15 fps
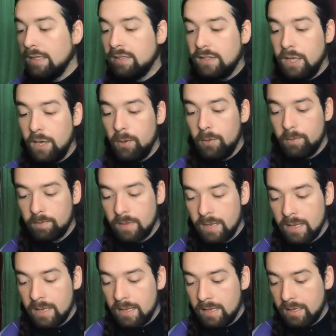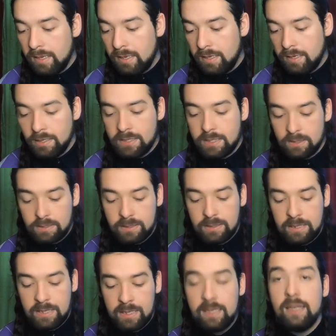So
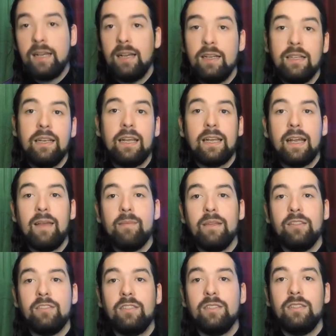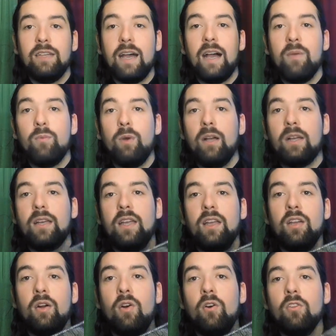currently, like I mentioned, I'm
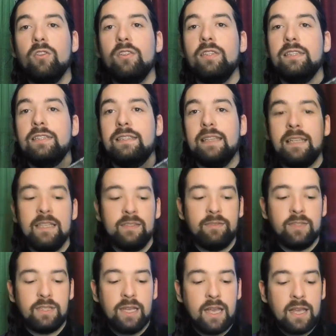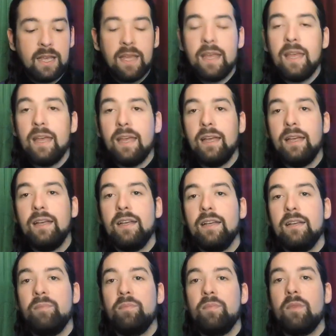working on the sleeves,
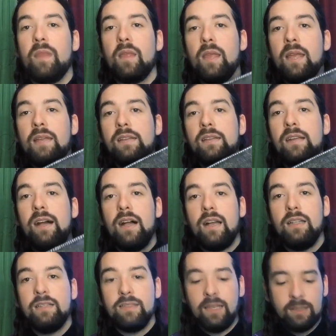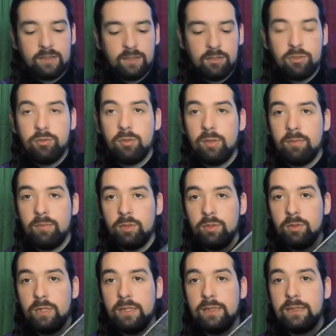and I decided to do them
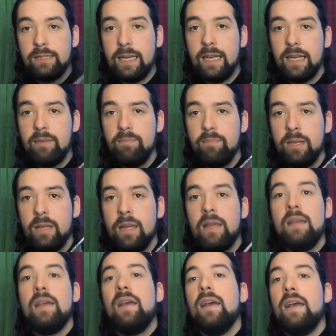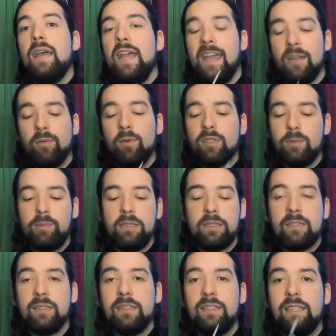2 at a time. and was a bit
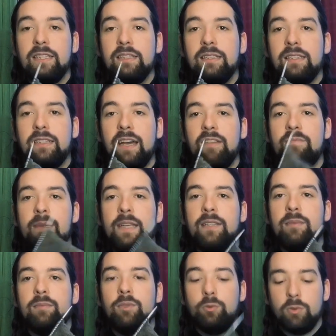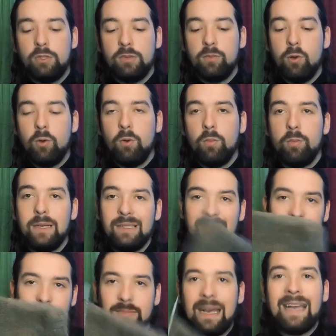concerned that I've made them too small,
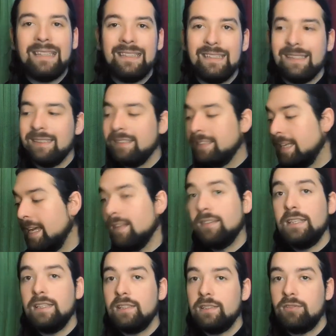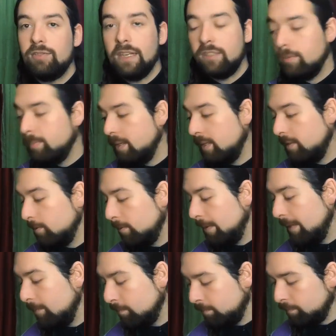but I didn't, and they'll stretch a bit as
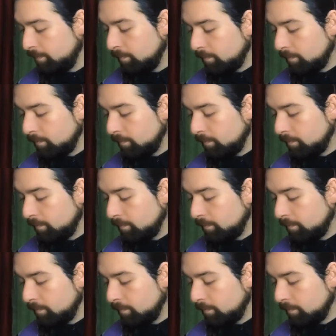well.